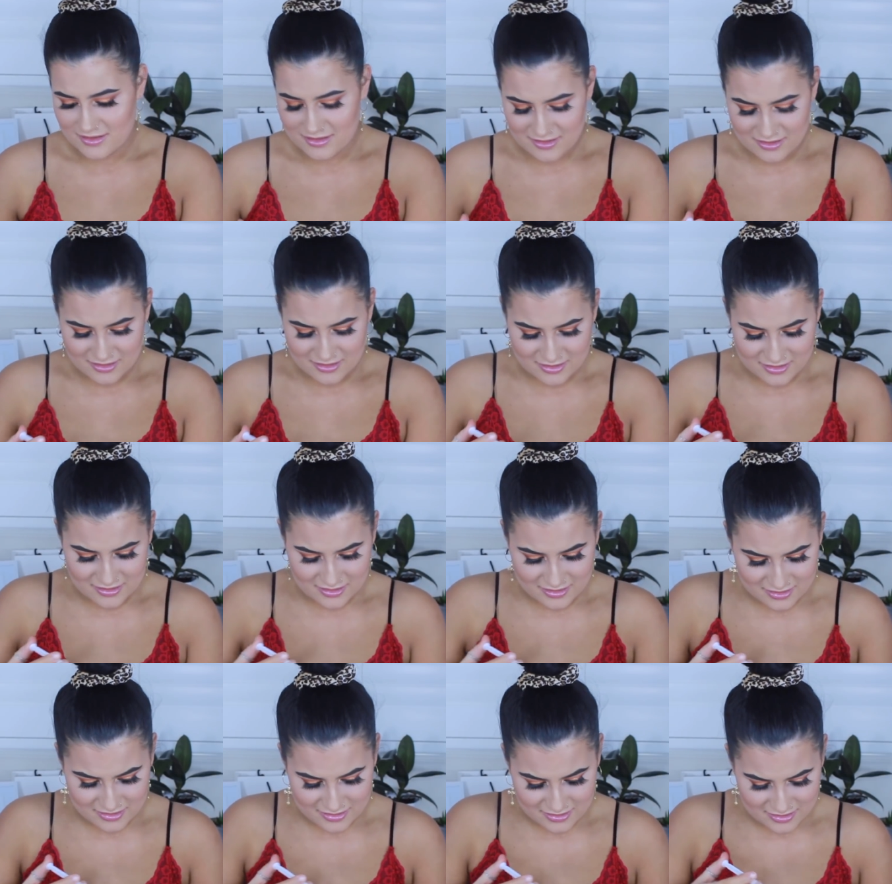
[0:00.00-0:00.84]

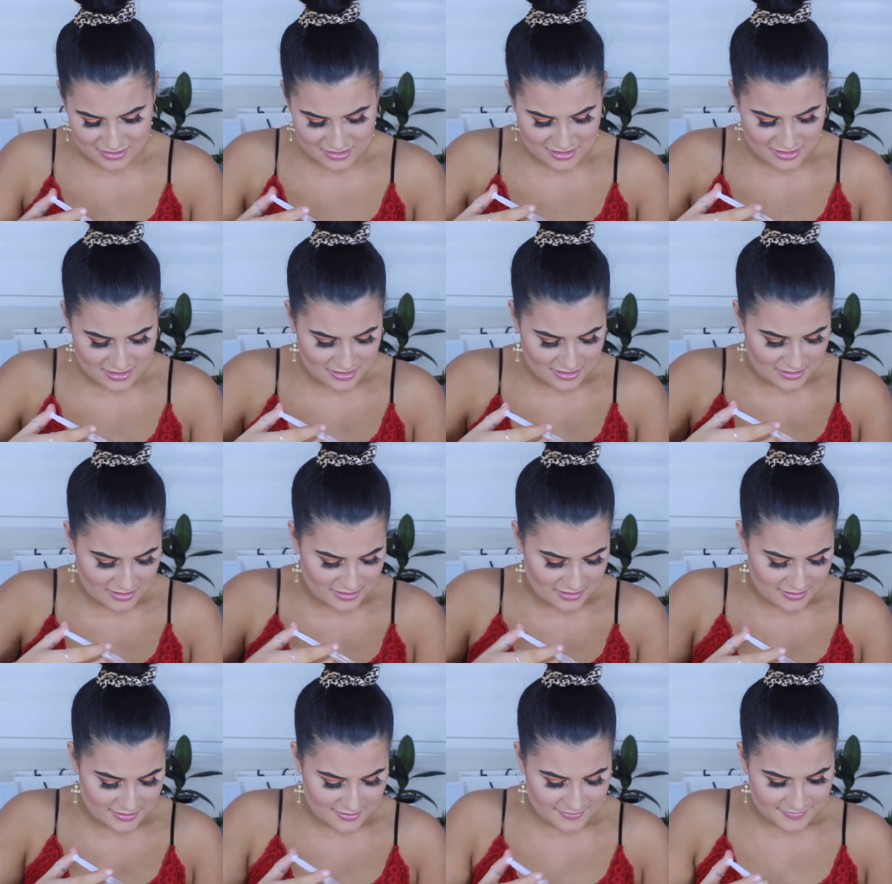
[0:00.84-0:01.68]

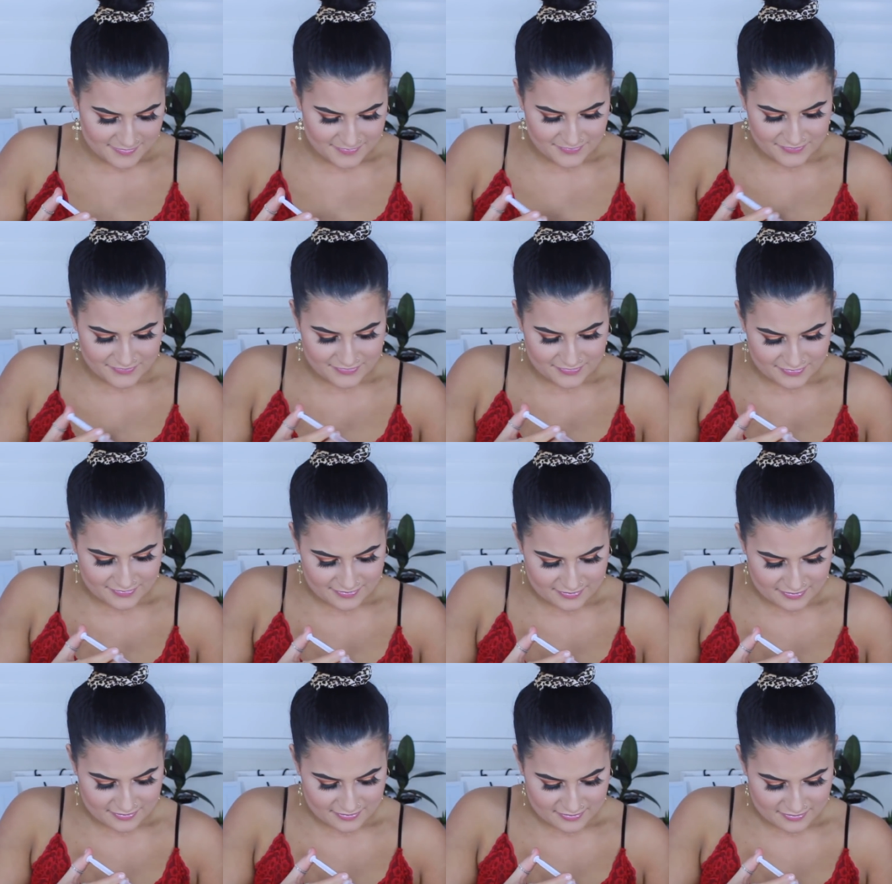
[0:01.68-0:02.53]

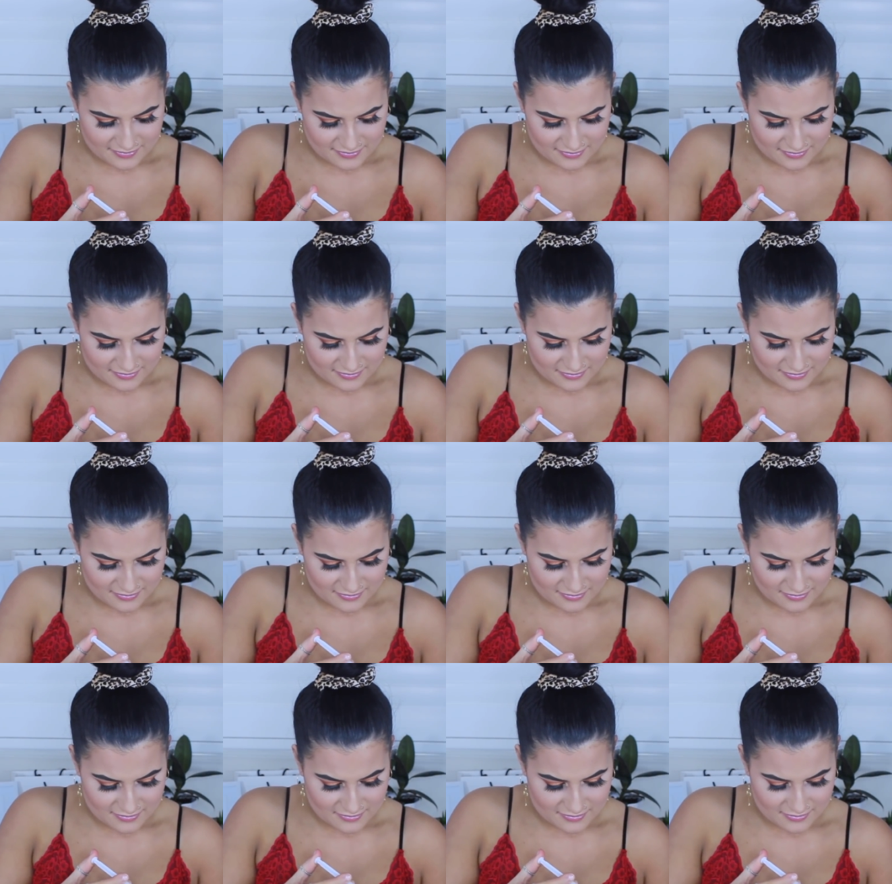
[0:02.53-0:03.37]

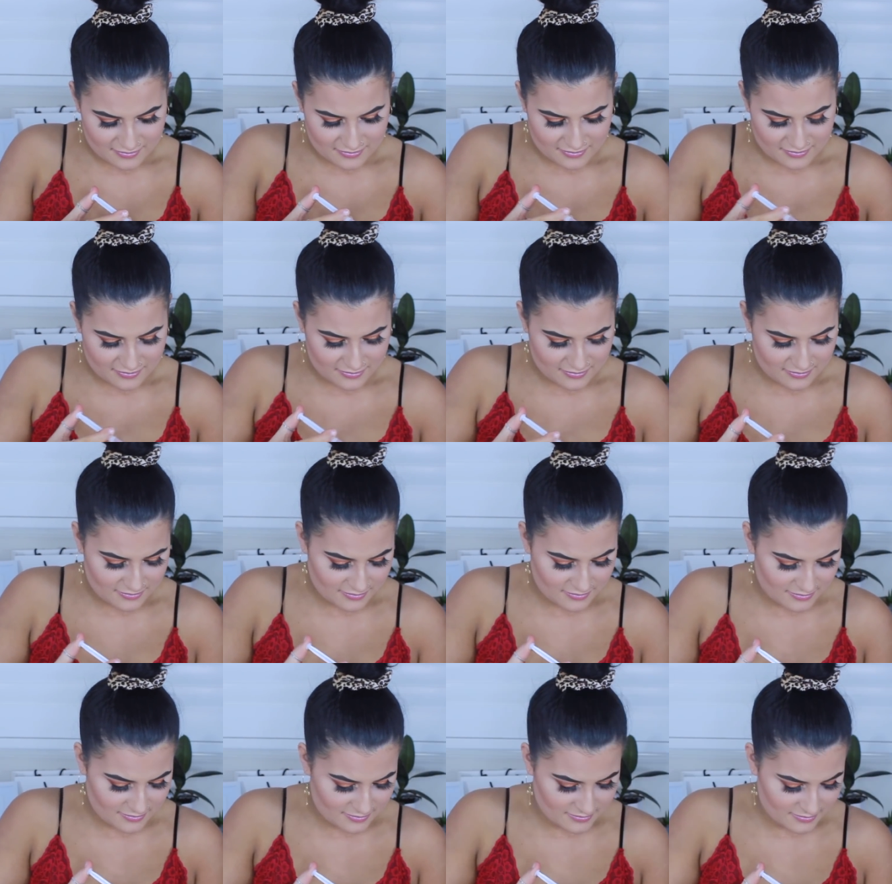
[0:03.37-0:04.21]

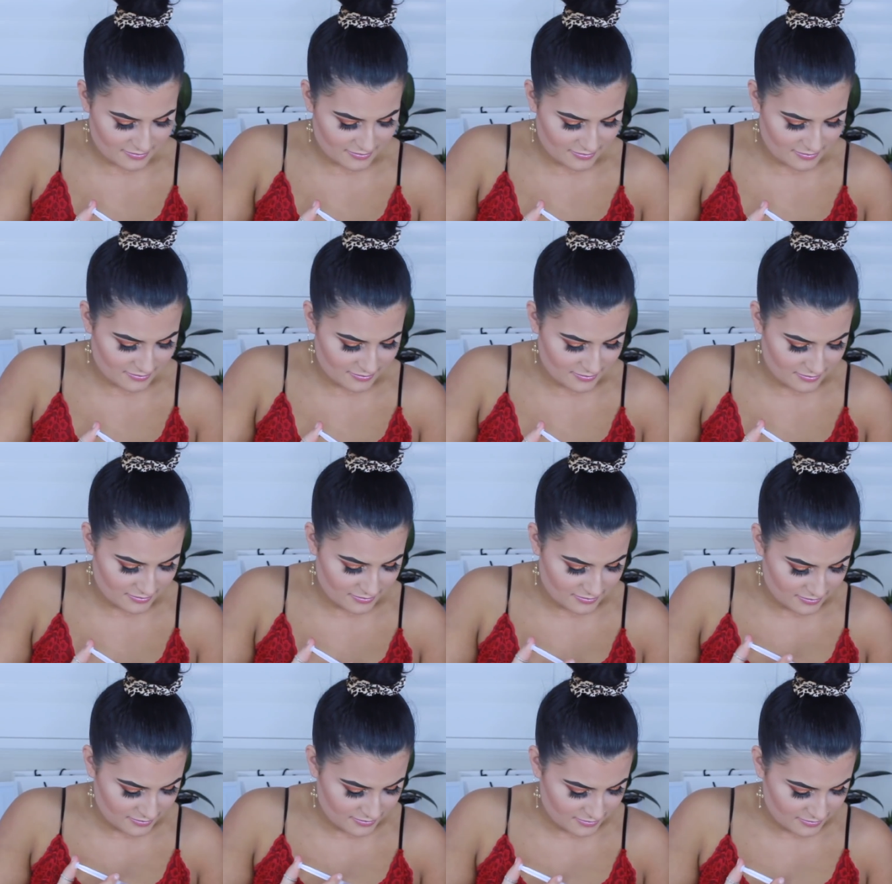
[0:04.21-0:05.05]

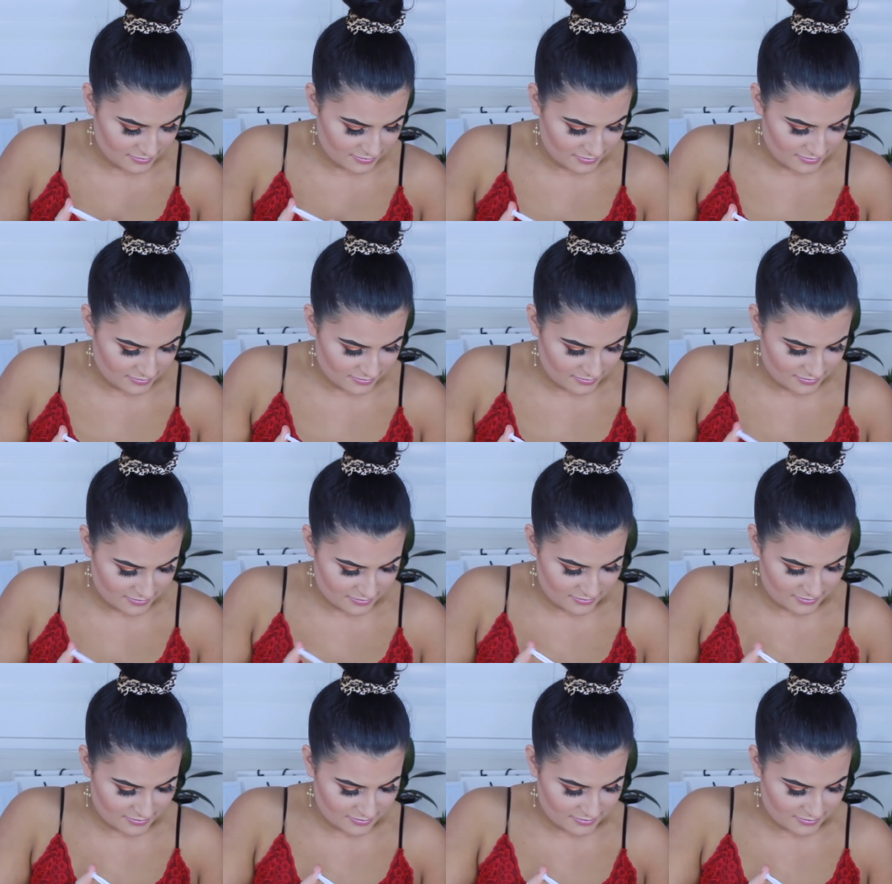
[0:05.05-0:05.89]

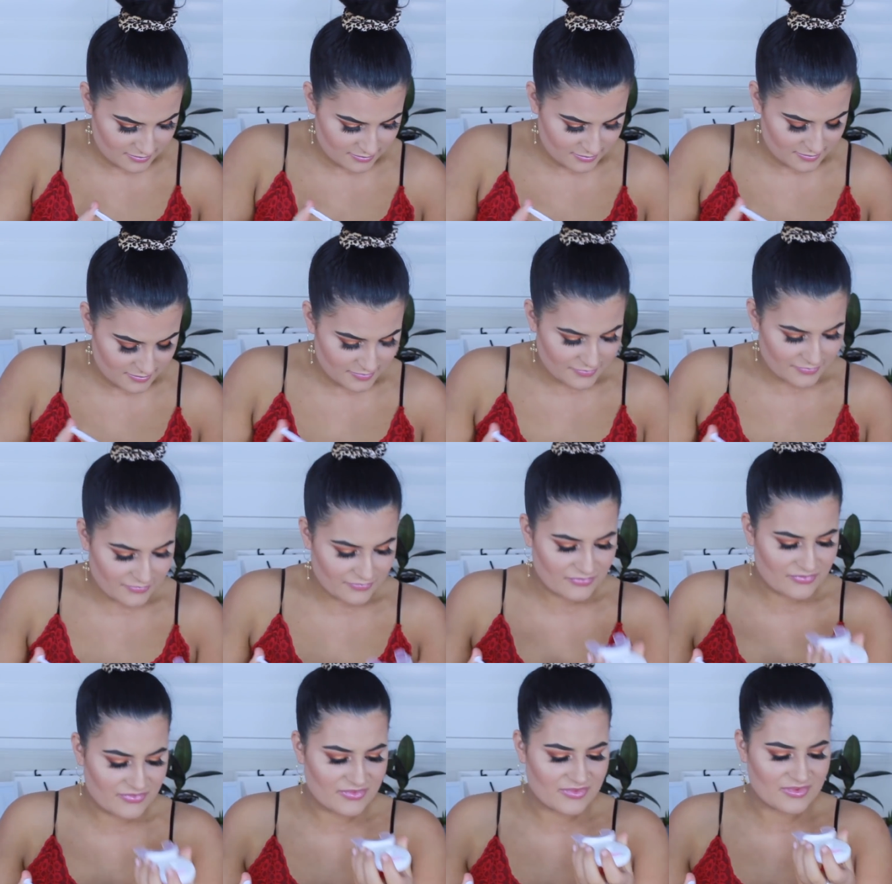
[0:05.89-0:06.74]

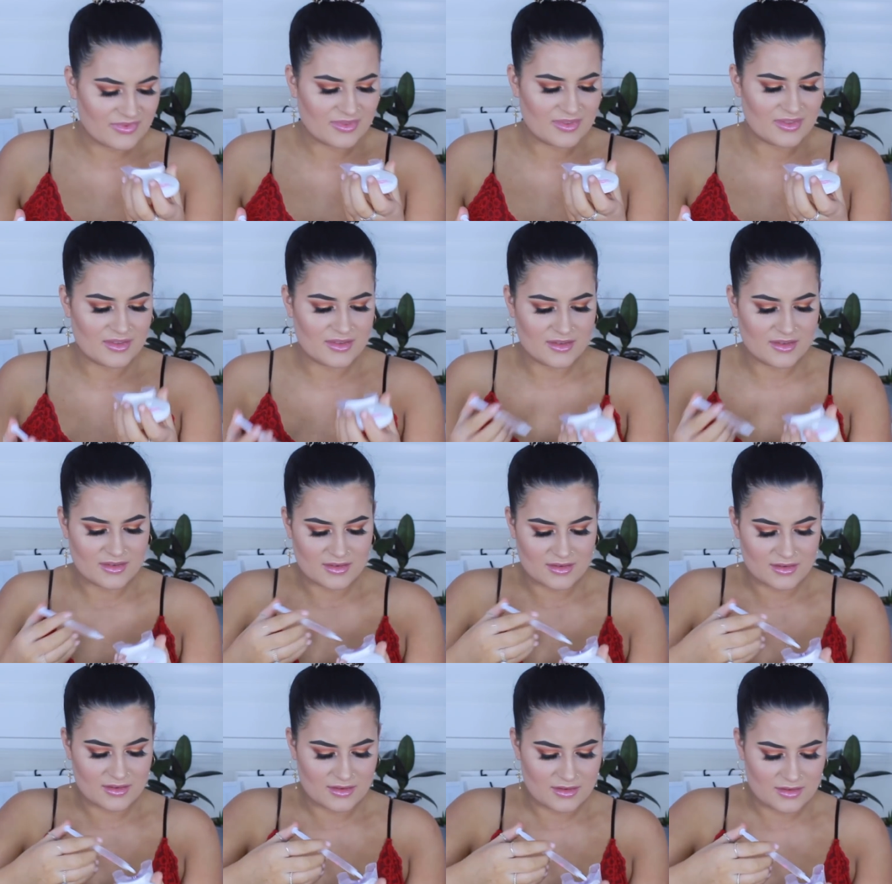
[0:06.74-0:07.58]

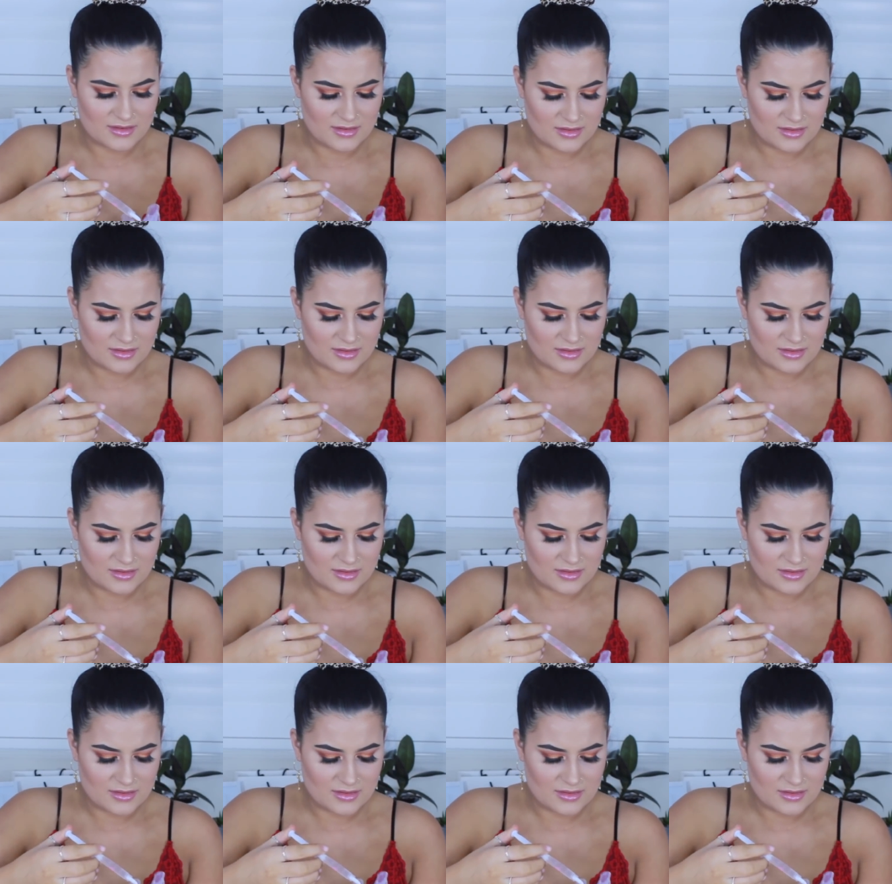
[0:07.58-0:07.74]
No one is speaking in this clip.